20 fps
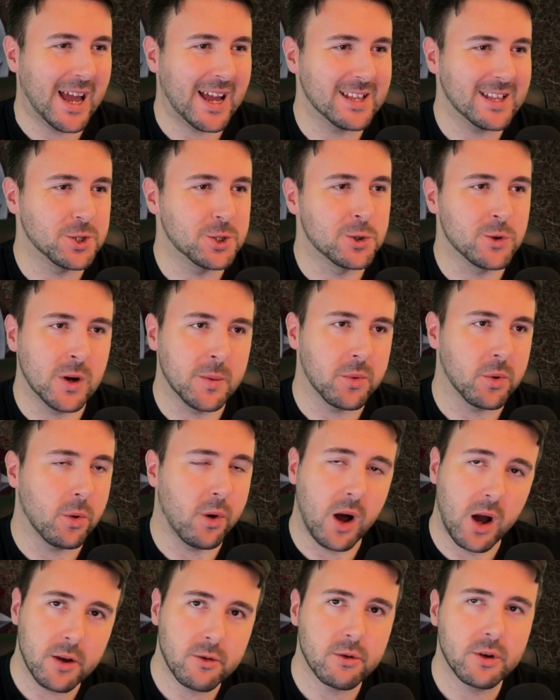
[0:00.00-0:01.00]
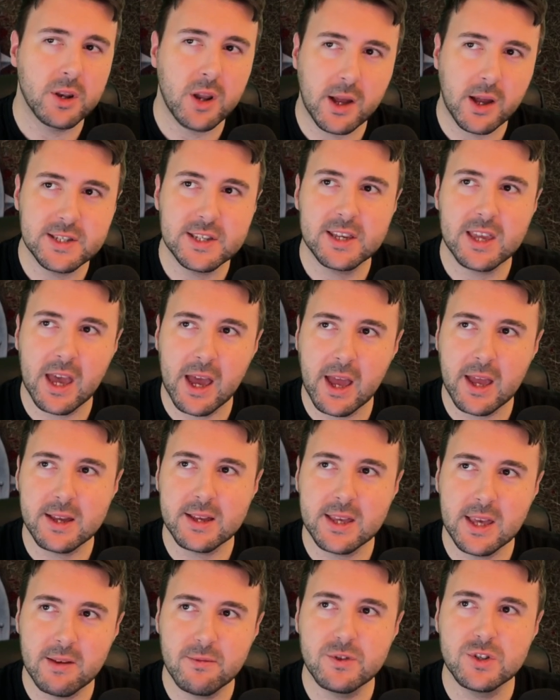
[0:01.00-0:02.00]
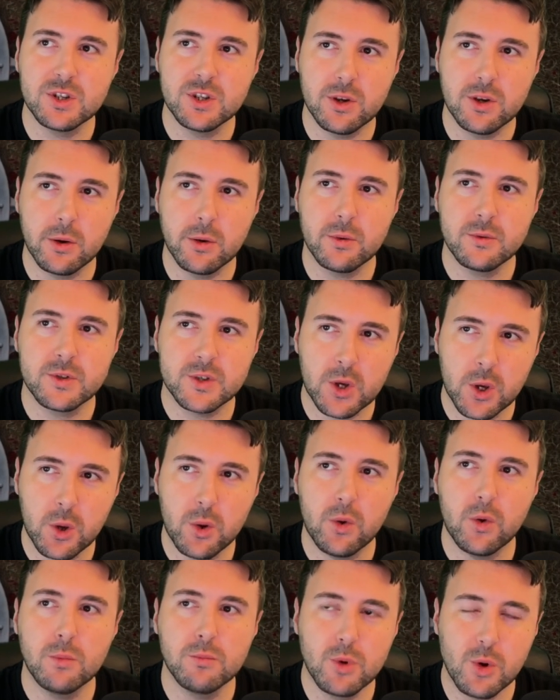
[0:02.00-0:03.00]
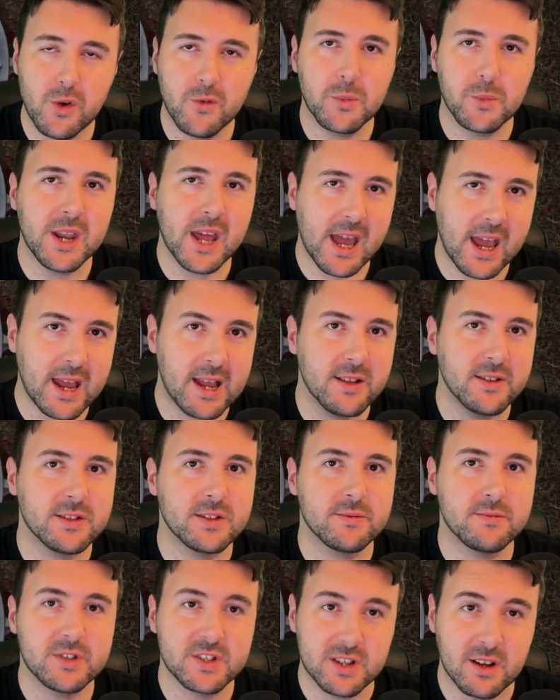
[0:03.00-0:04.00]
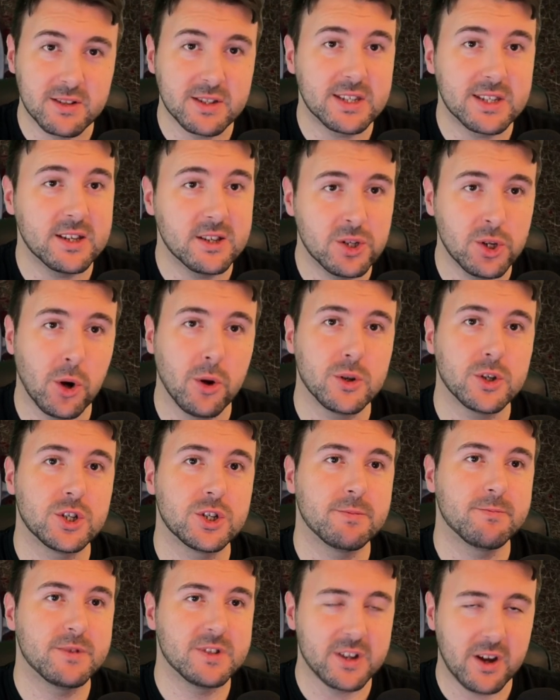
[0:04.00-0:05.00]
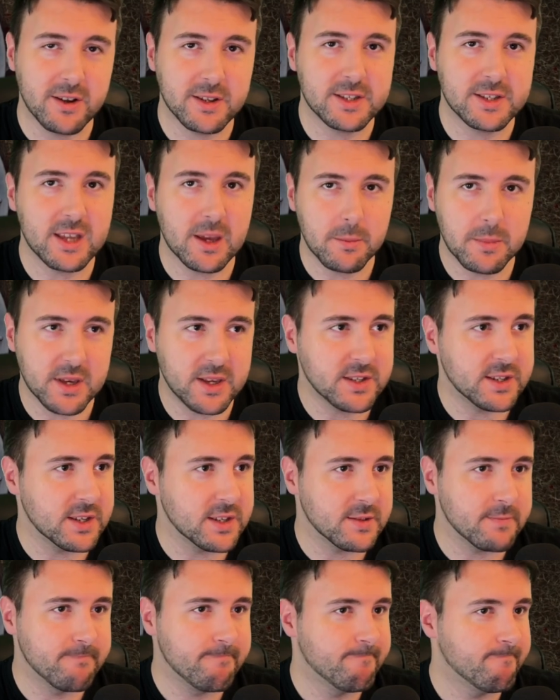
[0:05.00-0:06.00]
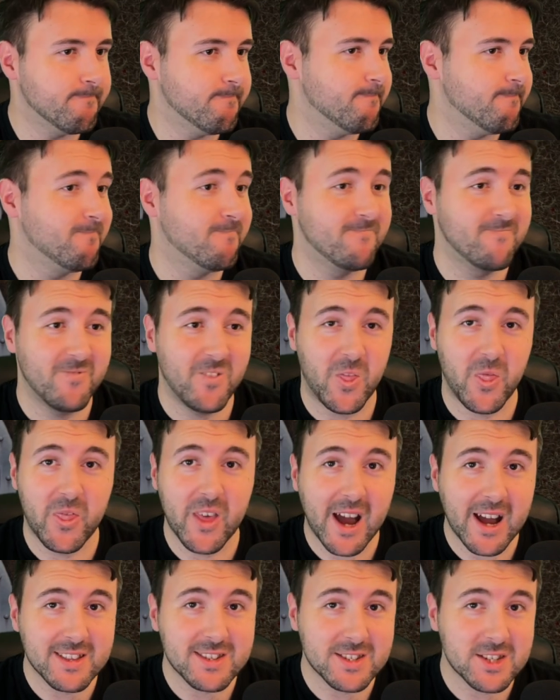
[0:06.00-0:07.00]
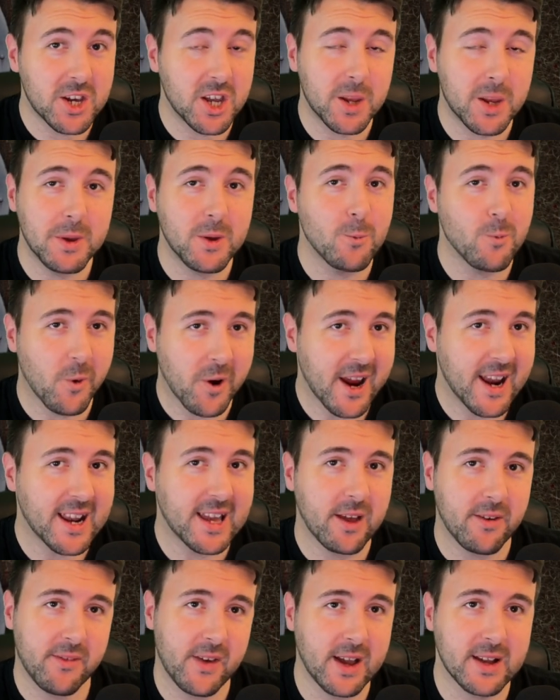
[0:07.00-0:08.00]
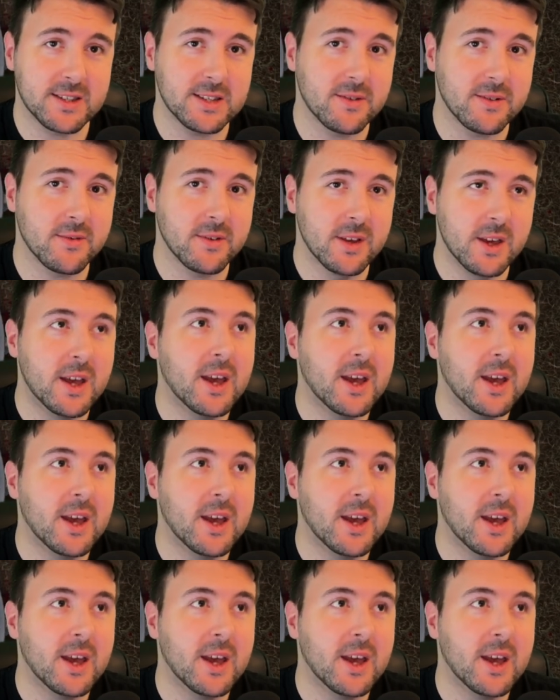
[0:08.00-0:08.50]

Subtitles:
and Dribl, 190k gives you two movement 8 stunty dodge sidestep pieces. That's going to be really effective.